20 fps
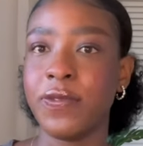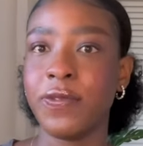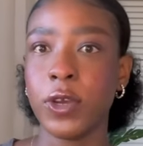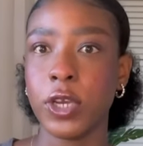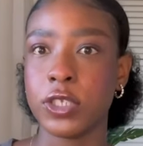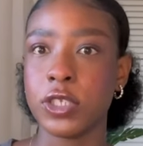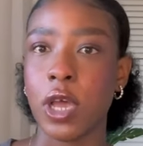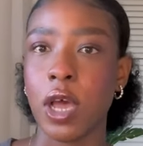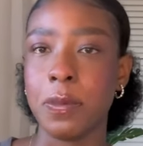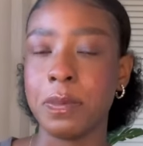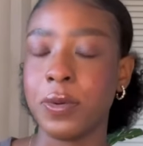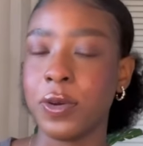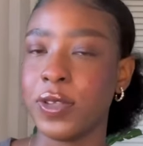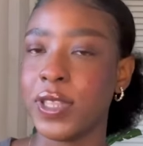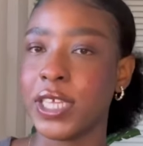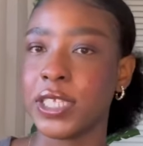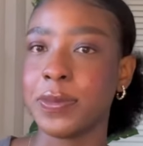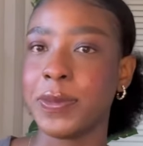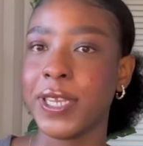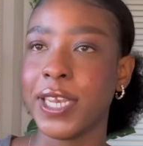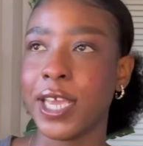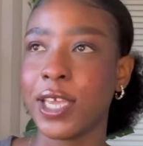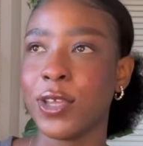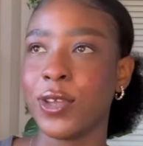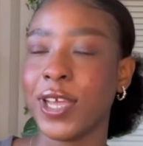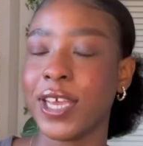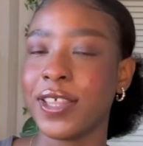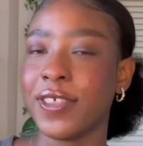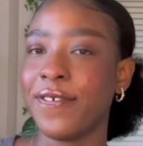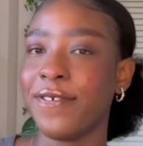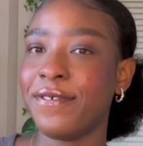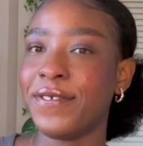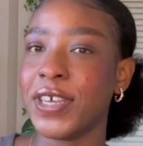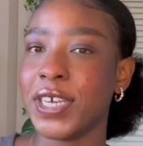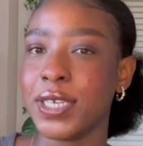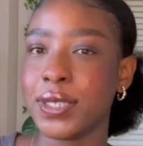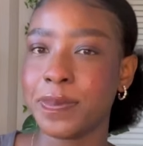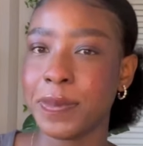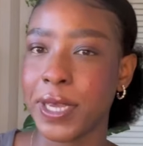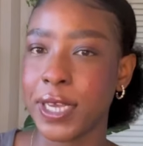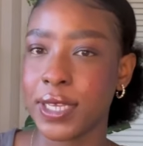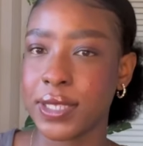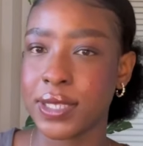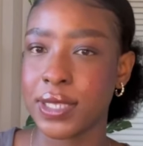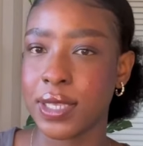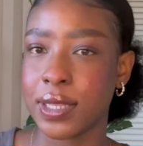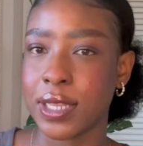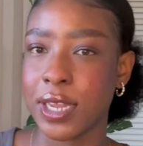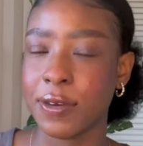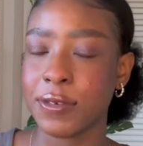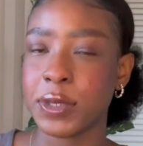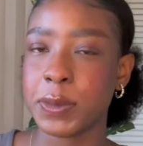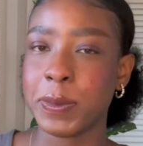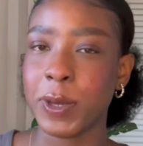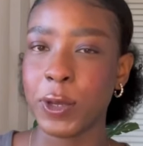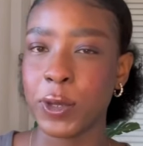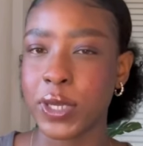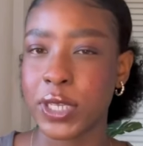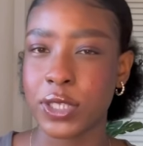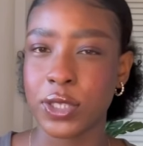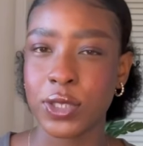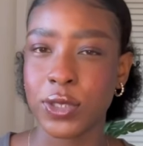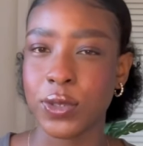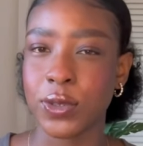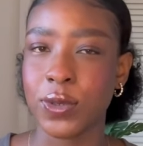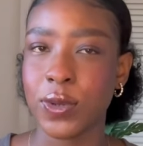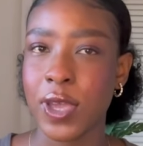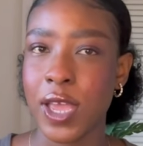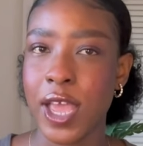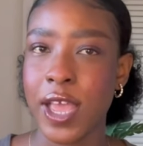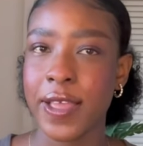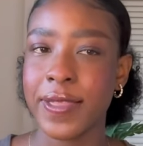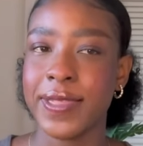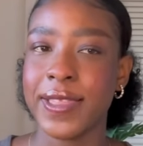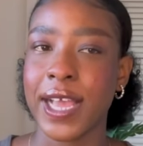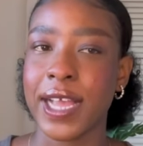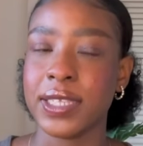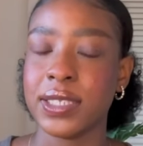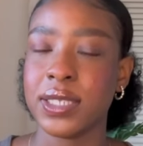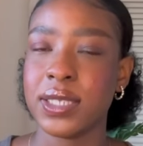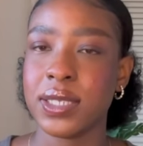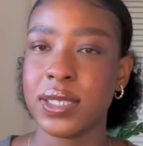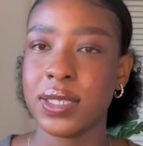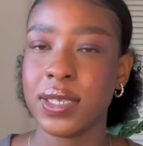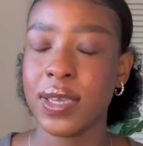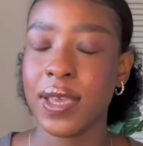for example, that's been like, you're like the first person that I've spoken to that's